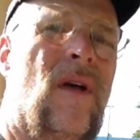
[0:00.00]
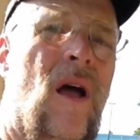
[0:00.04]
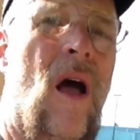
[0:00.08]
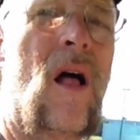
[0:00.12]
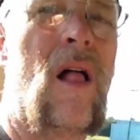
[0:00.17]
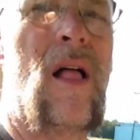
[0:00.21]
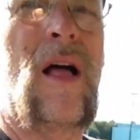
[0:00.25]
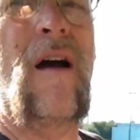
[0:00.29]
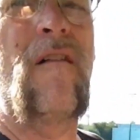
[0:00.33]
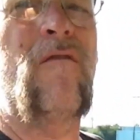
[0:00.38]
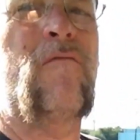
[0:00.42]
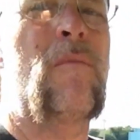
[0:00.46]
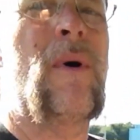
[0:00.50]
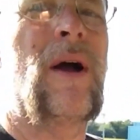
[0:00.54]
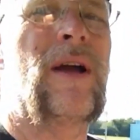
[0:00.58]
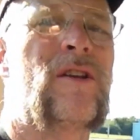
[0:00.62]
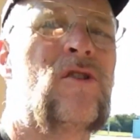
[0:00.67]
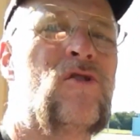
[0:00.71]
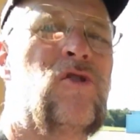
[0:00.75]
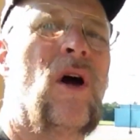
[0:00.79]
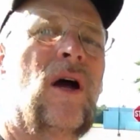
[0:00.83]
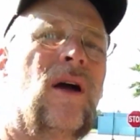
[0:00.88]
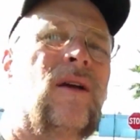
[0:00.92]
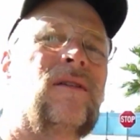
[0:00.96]
I'll have my
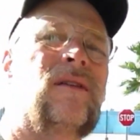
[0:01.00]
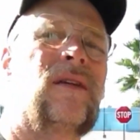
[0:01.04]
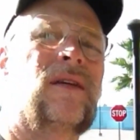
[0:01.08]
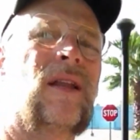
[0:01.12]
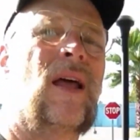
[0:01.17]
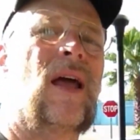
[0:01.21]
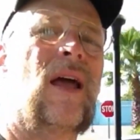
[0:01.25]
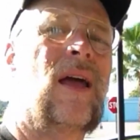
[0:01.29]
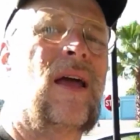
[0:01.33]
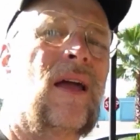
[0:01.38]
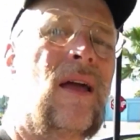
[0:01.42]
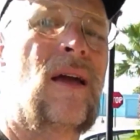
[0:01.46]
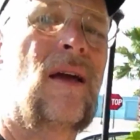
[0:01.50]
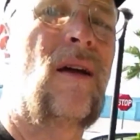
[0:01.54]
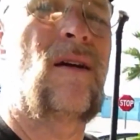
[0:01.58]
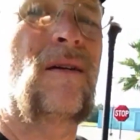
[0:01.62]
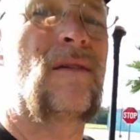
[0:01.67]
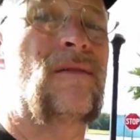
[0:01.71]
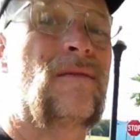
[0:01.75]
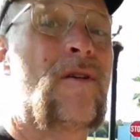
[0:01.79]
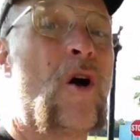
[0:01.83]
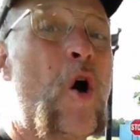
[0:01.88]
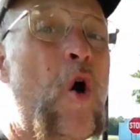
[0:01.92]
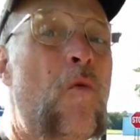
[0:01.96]
truck today.
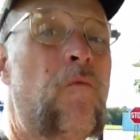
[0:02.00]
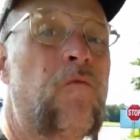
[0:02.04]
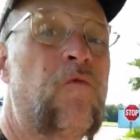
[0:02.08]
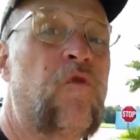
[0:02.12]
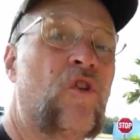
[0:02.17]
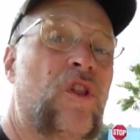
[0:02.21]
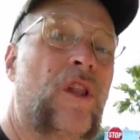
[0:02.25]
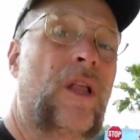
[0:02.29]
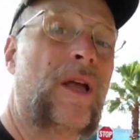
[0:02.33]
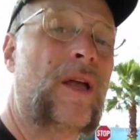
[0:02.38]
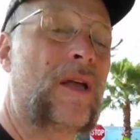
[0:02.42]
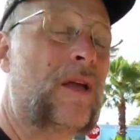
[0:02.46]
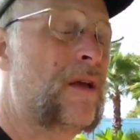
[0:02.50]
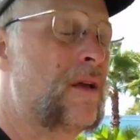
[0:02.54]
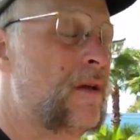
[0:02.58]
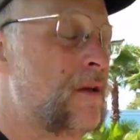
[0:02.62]
Hopefully.